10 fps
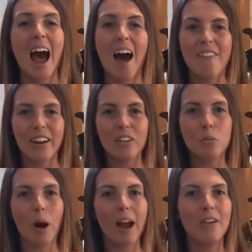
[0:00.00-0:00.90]
And that is
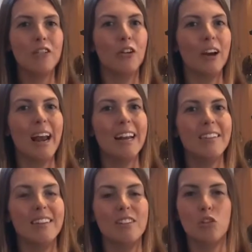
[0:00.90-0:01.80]
why I've
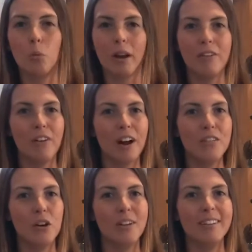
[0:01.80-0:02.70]
created this
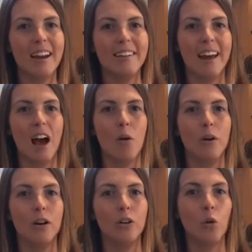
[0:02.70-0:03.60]
25 contact
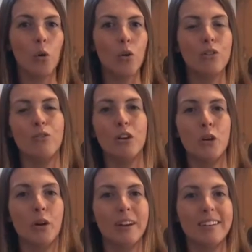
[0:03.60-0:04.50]
hour course for
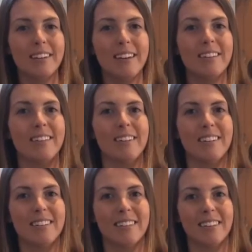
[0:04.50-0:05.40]
yoga
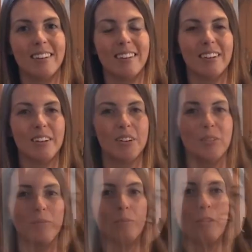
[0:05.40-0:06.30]
teachers. My
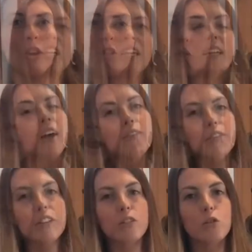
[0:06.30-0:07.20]
passion and love
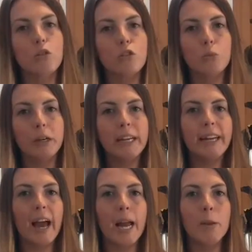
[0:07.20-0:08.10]
for this course really
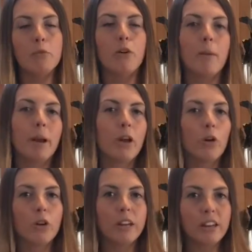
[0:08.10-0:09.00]
came throughout
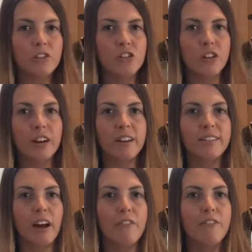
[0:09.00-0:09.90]
my own
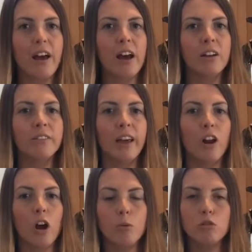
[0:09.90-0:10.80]
injuries. I found that
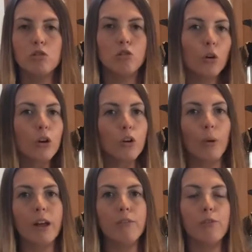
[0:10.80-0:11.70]
I was so
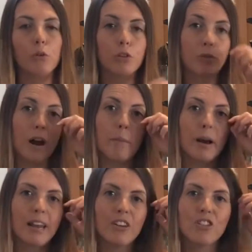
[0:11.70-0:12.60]
grateful throughout
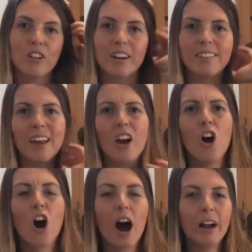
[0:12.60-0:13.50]
my injuries that
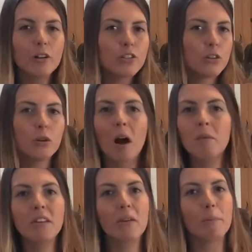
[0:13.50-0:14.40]
I could still come
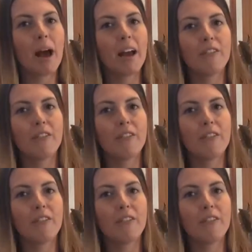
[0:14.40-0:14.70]
to the mat